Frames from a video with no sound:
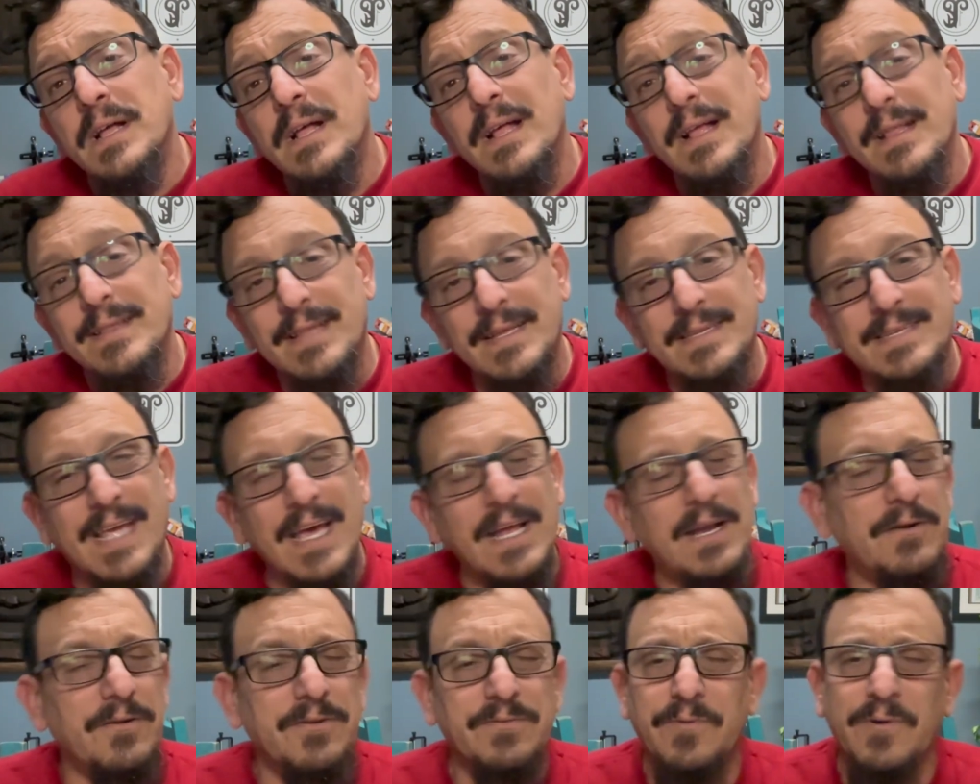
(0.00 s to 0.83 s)
that's
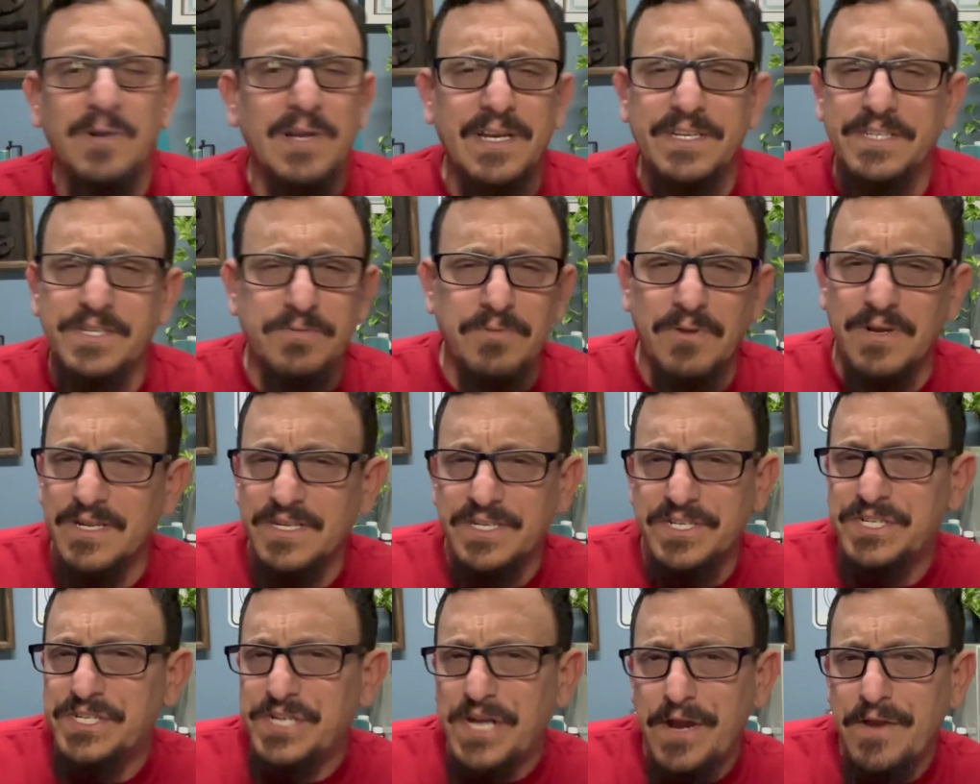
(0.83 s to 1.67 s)
kind of what I just wanted
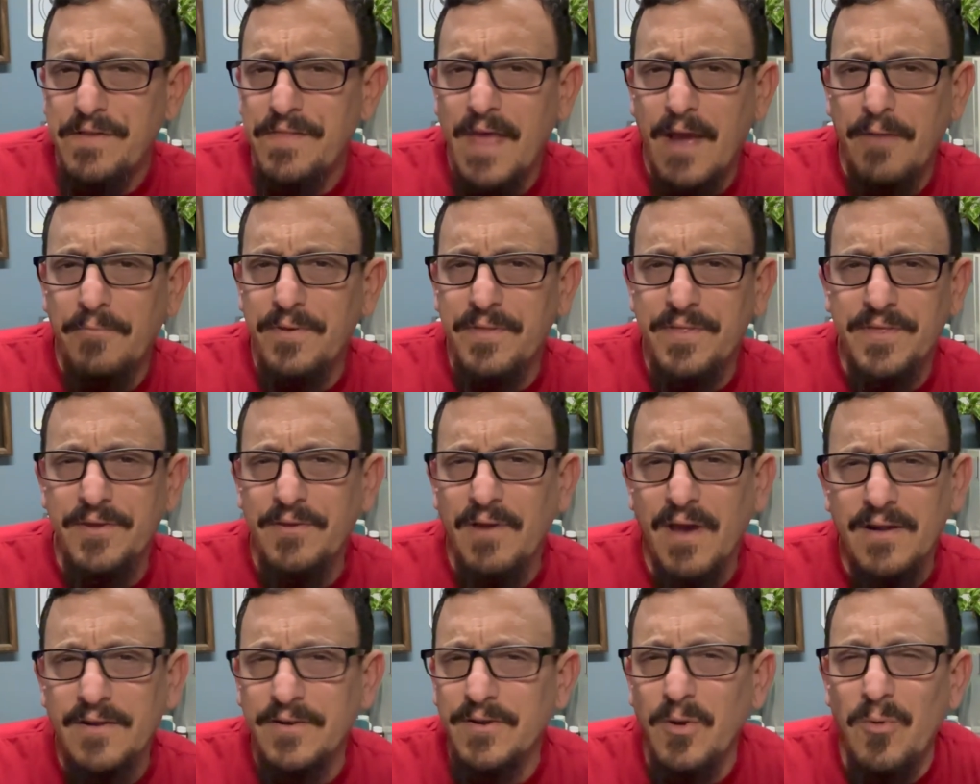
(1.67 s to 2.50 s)
to share that with you.
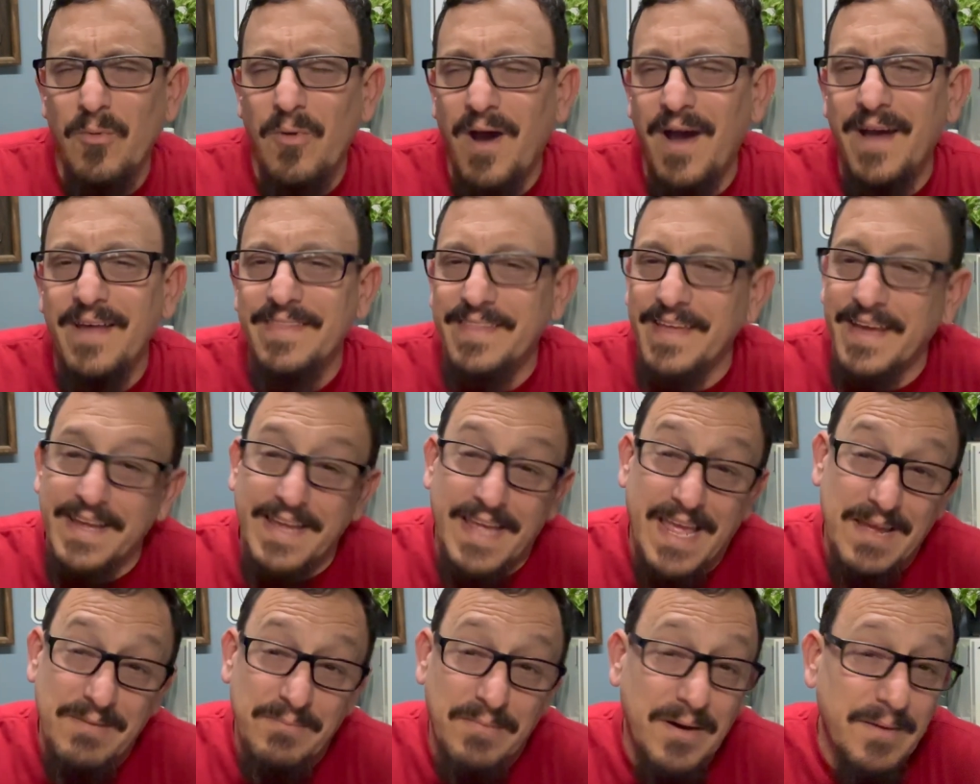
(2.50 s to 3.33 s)
I don't know why that
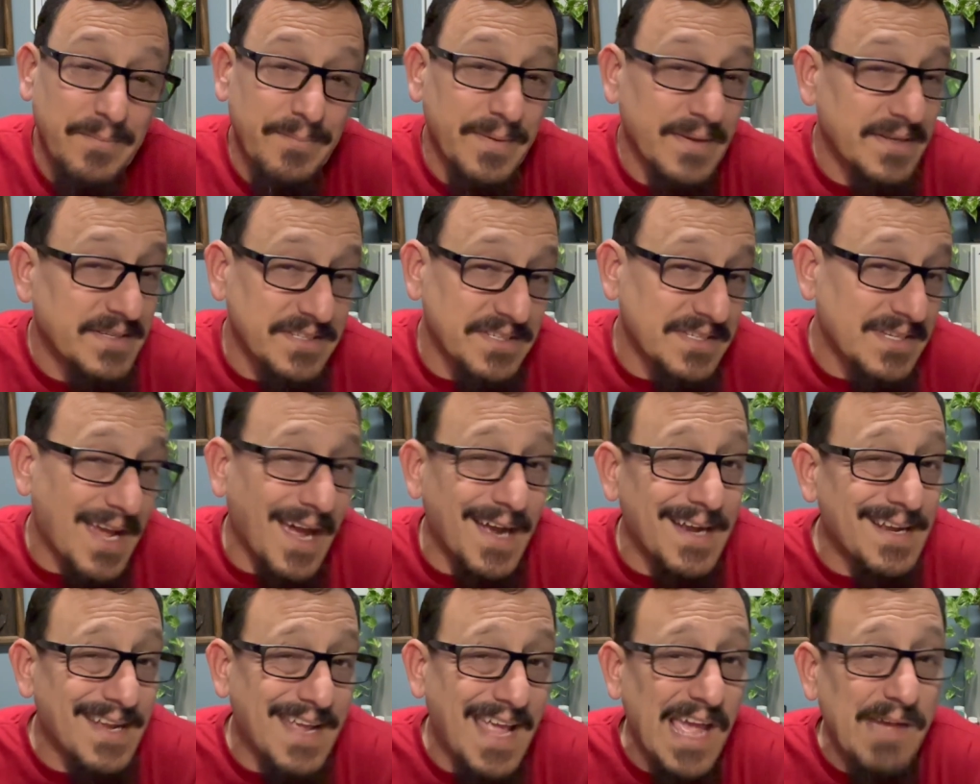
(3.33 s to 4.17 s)
came up. It just
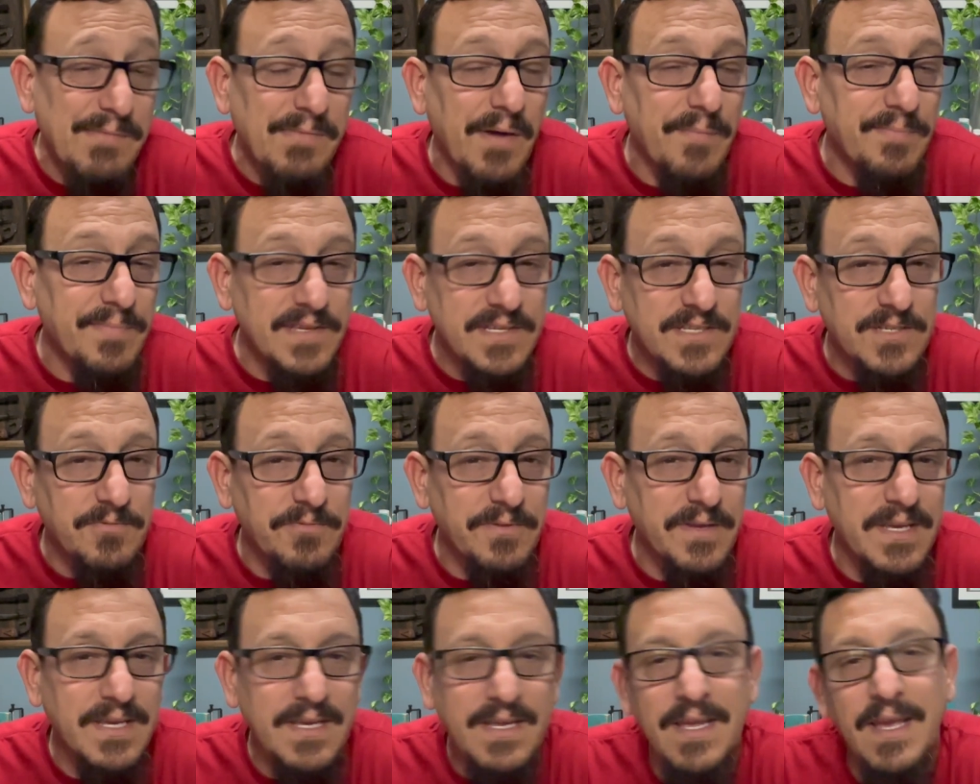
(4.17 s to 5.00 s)
kind of came up this
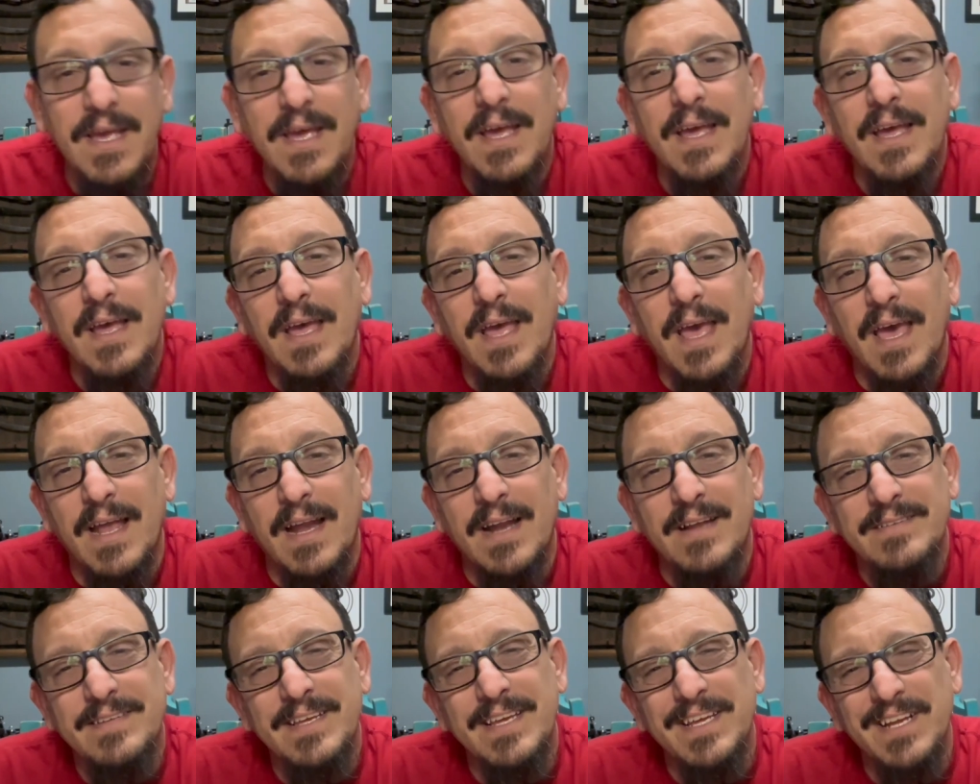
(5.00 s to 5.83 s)
week. And I
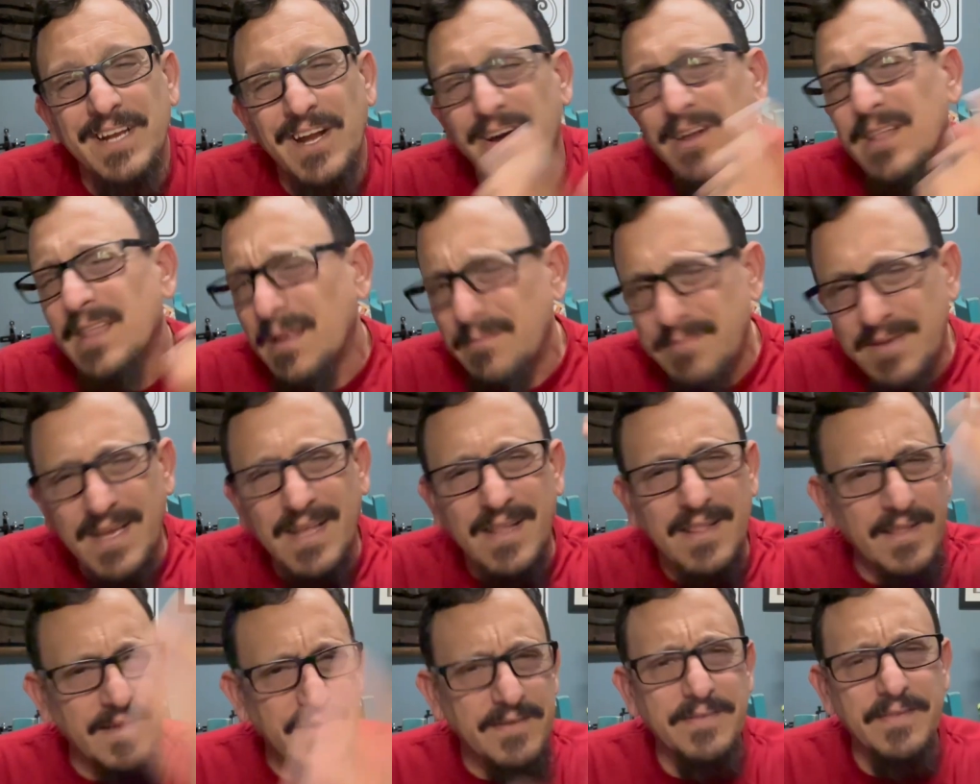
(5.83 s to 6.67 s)
was like, let me
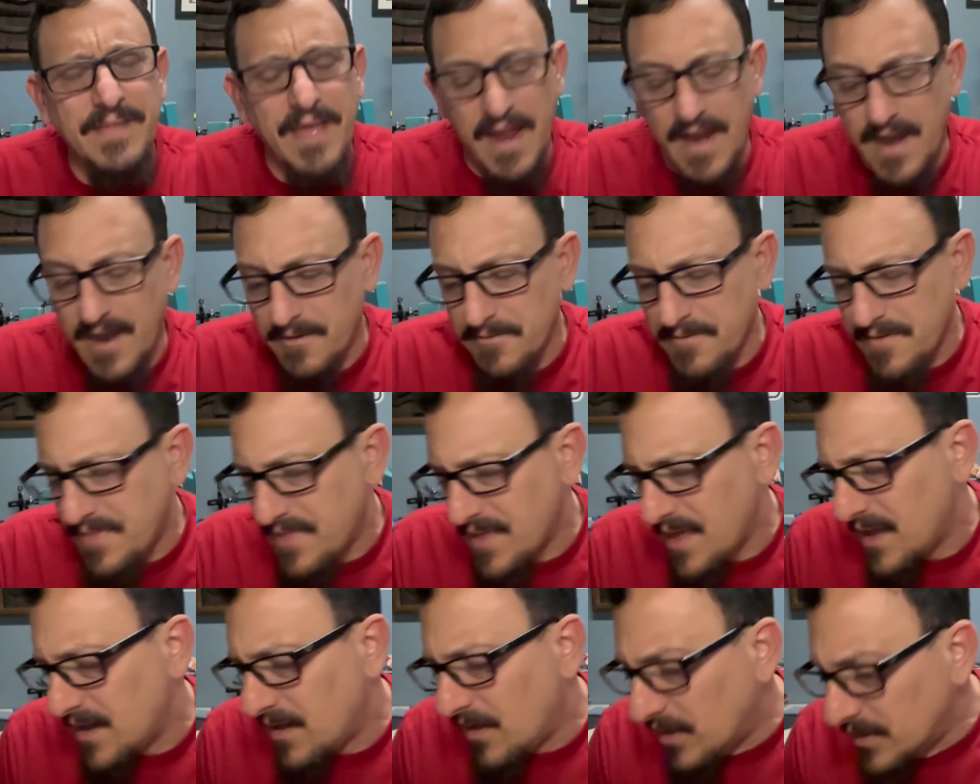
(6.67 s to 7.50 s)
clear the air with
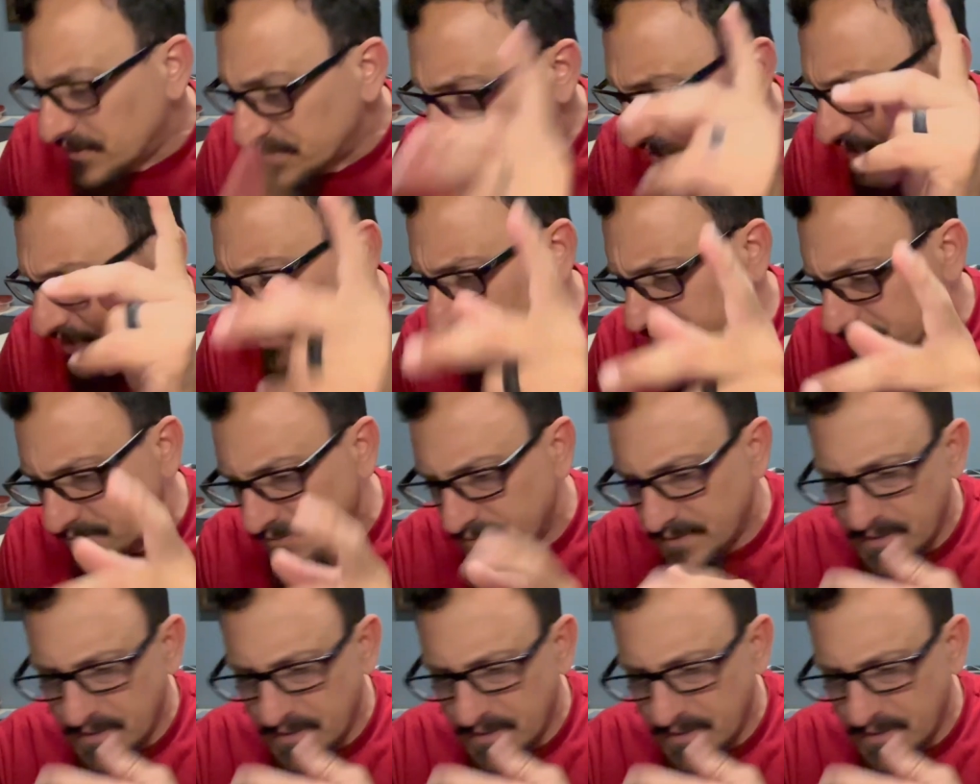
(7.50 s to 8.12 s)
that. Also,